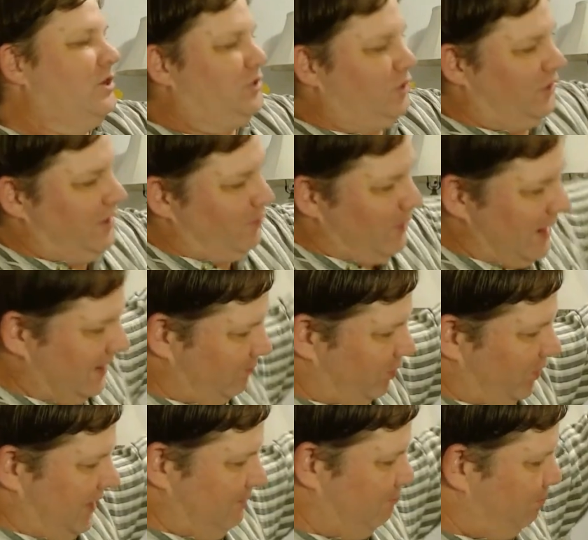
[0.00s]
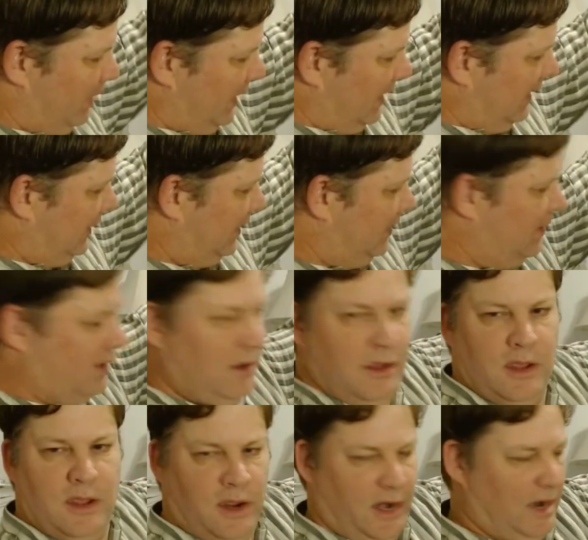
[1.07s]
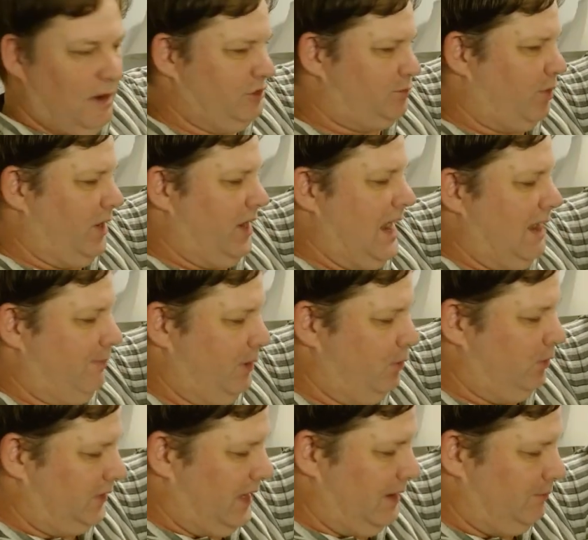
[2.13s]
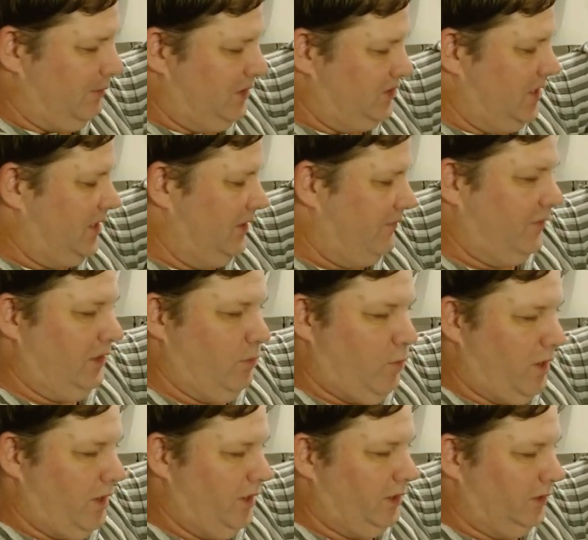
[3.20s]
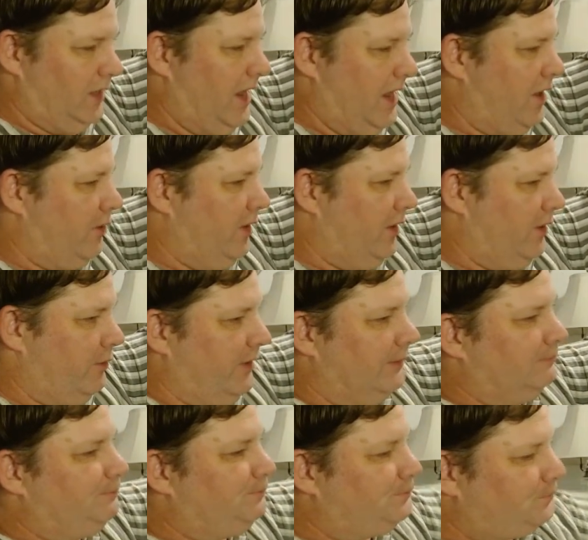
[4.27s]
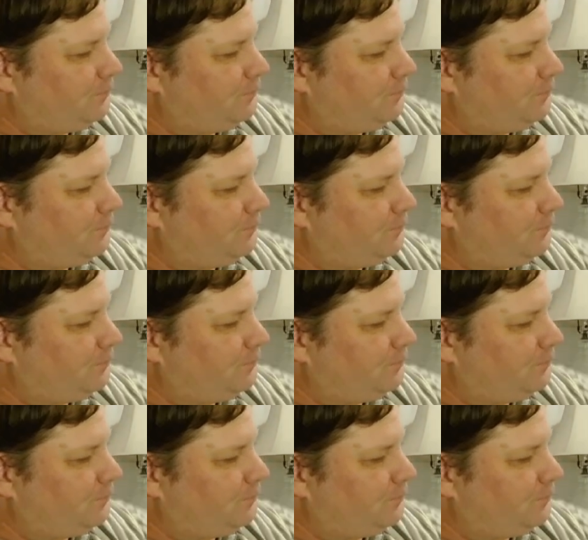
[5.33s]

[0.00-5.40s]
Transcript: So they ran pretty big, and I was pretty happy with that because I definitely wanted to layer under it.